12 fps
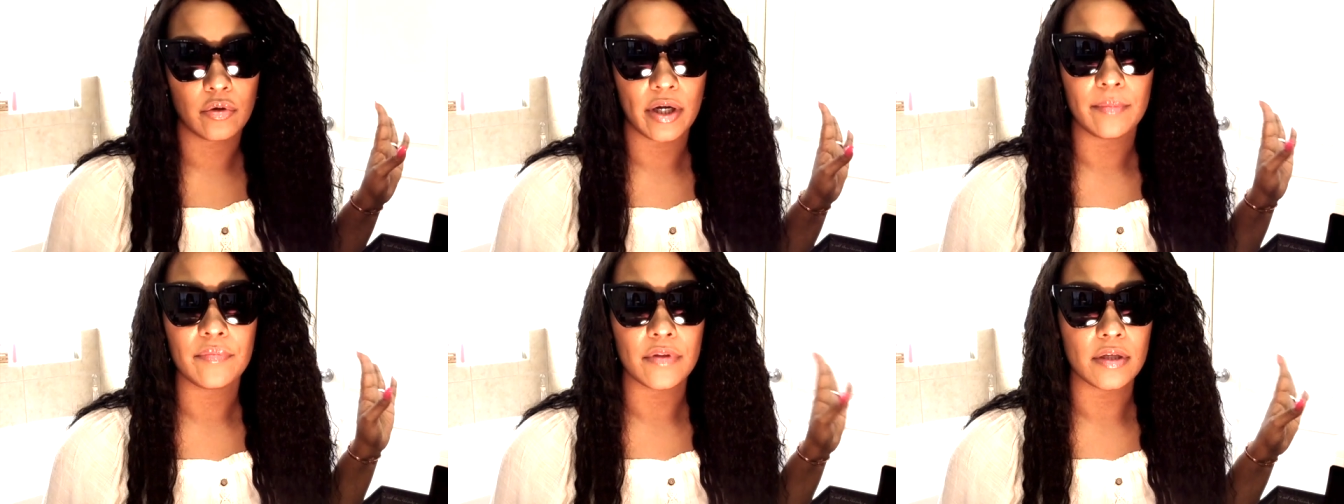
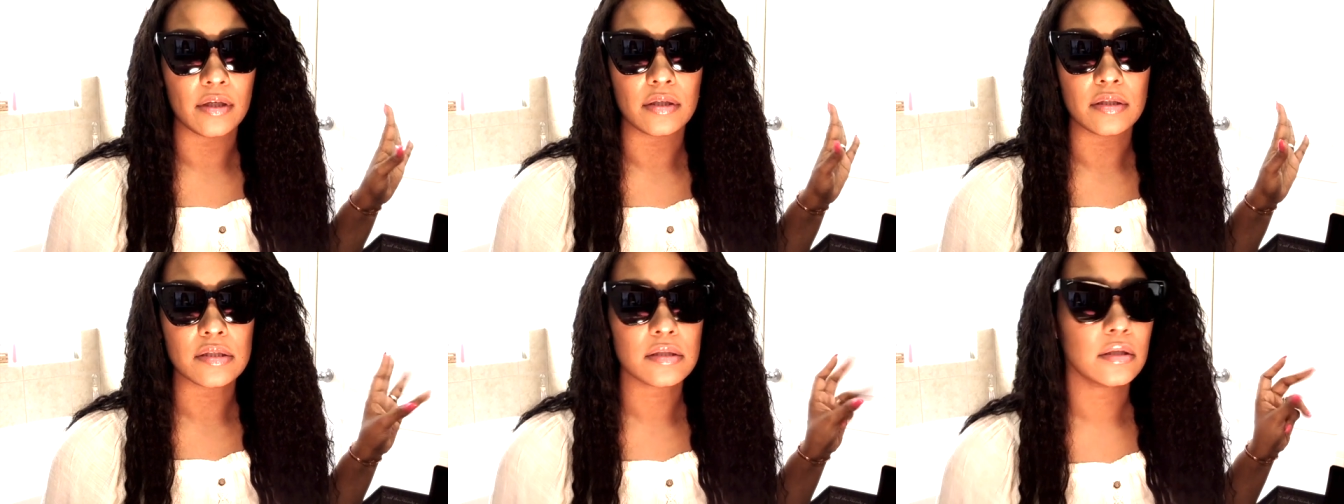grab
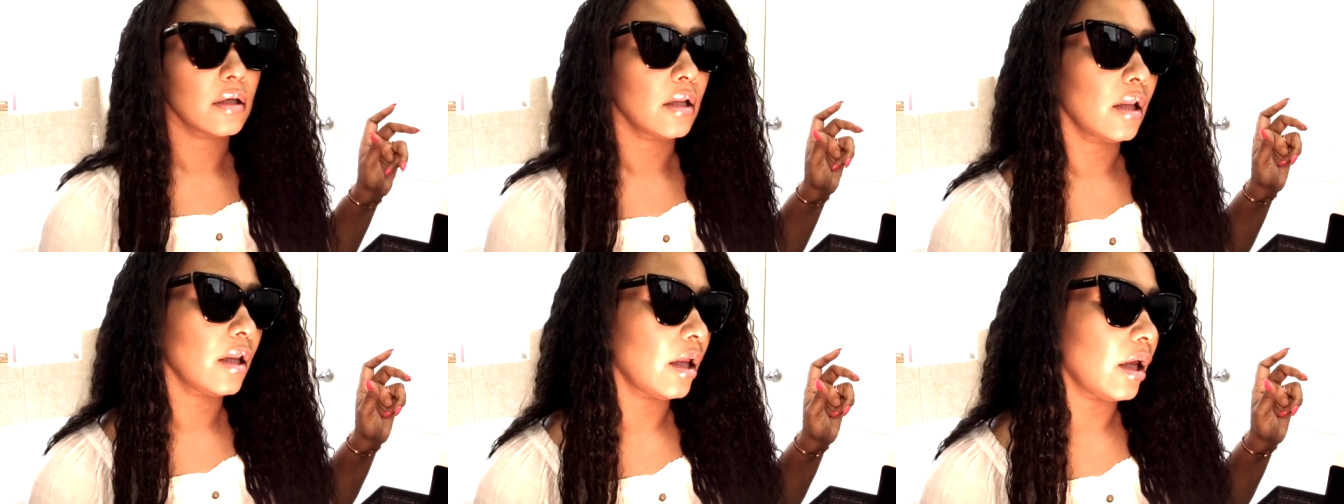these.
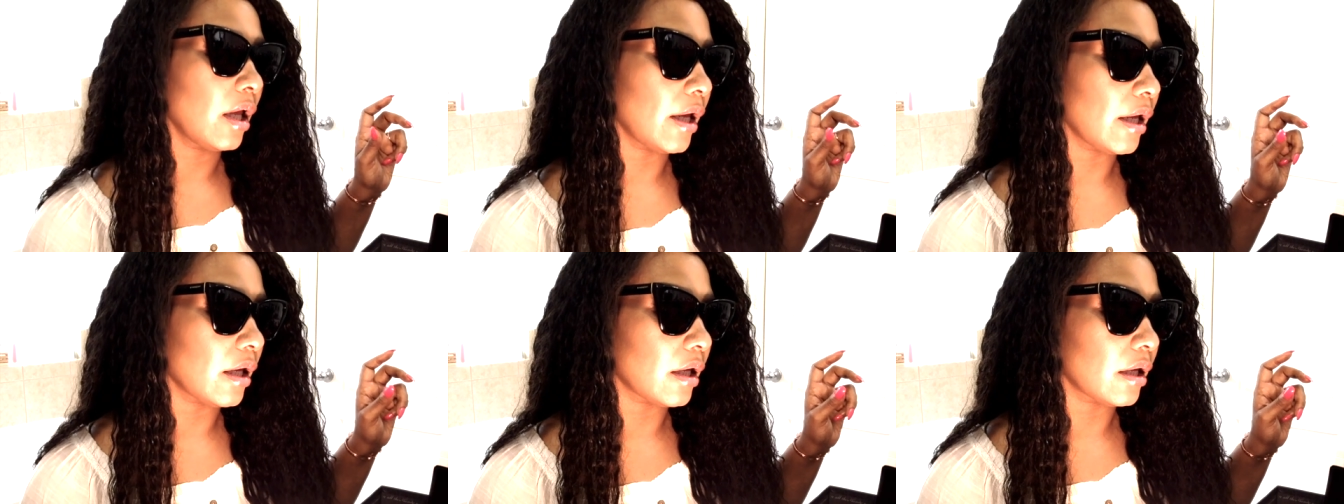
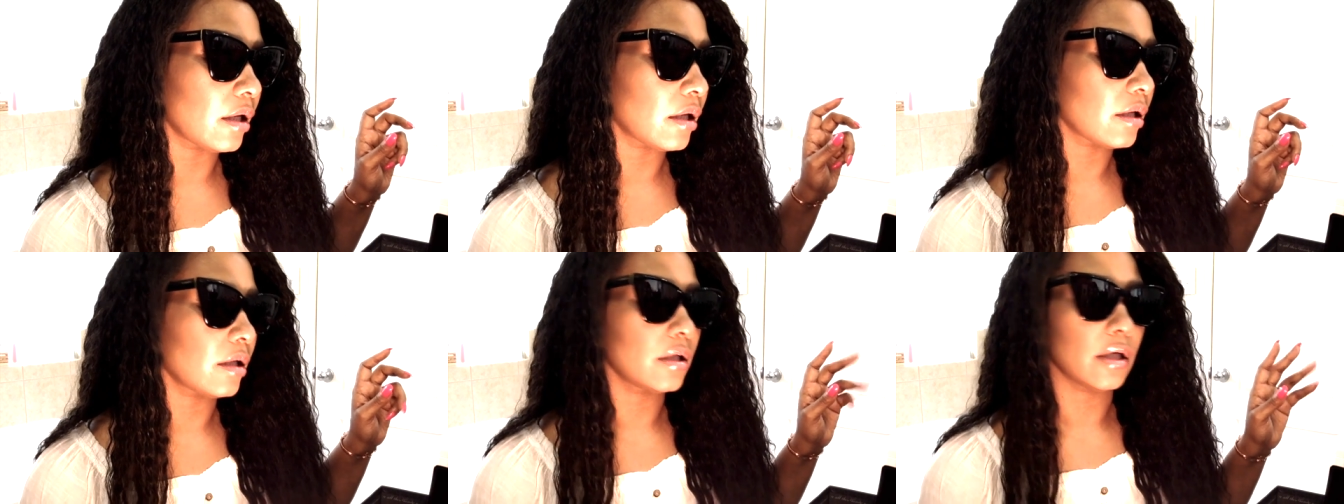
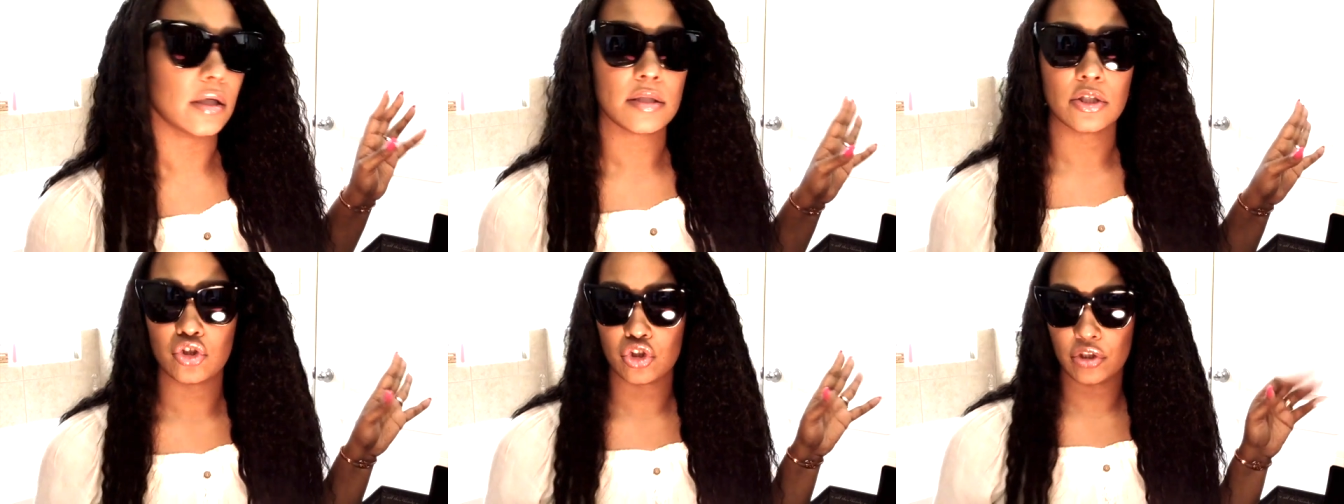And yes,
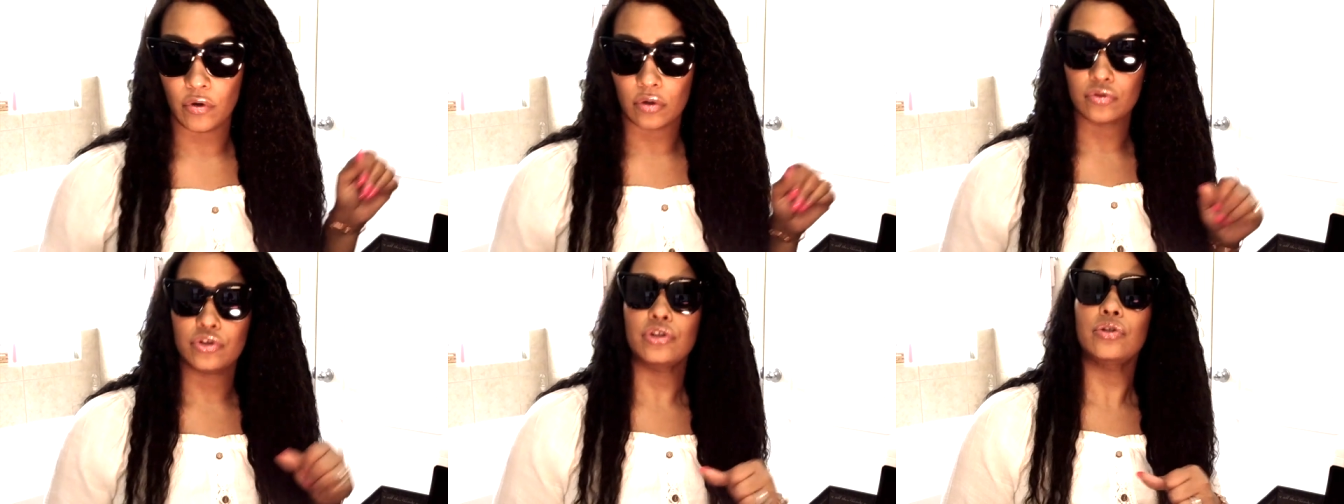
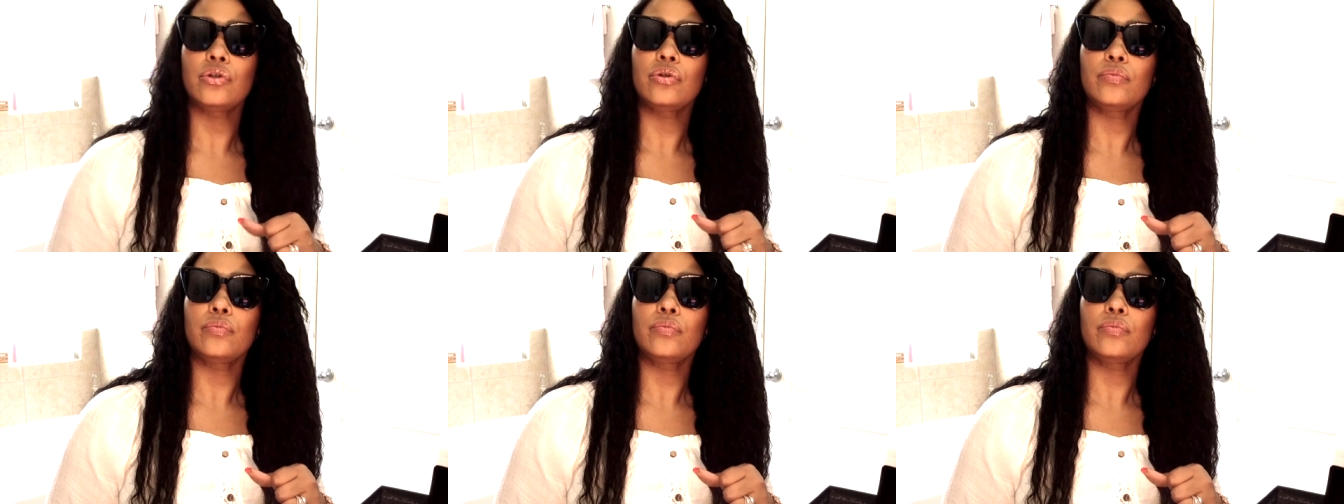Givenchy.